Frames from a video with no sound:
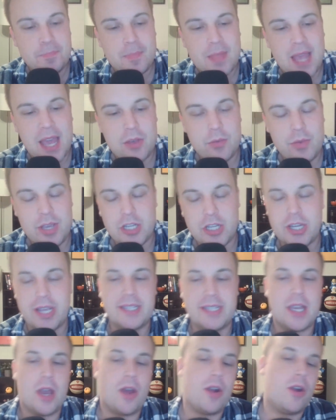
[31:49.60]
how the week
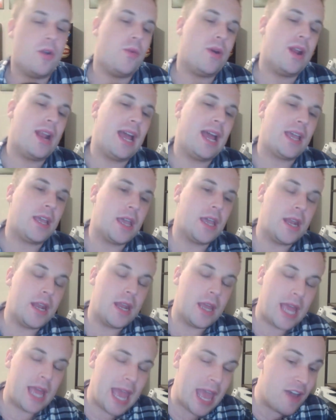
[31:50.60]
shakes out or what I can
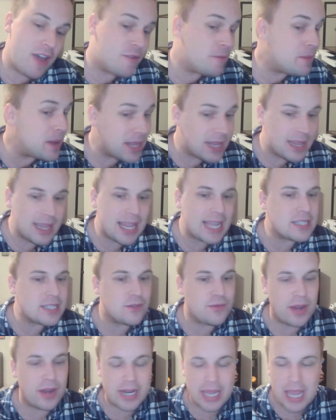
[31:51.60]
have, but lots of
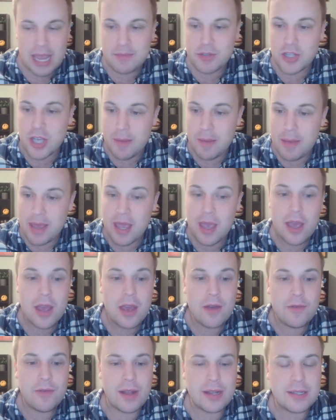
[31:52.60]
fun games coming,
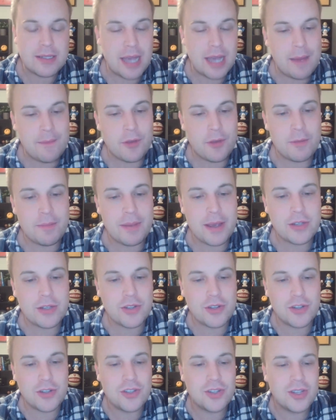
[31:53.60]
fun time for the
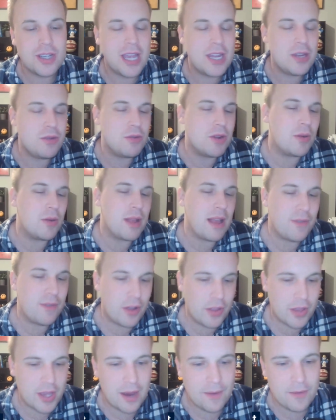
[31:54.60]
Pacers, and you know we'll have all
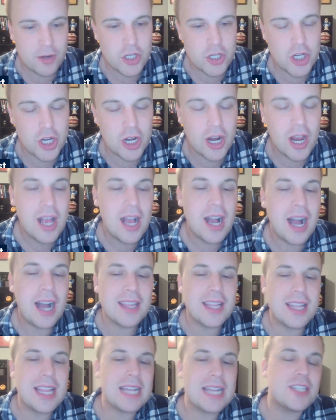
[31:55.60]
the coverage here on
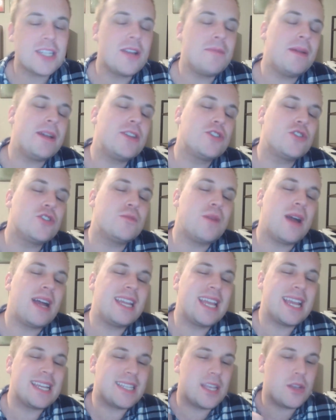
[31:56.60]
the Locked On Pacers podcast.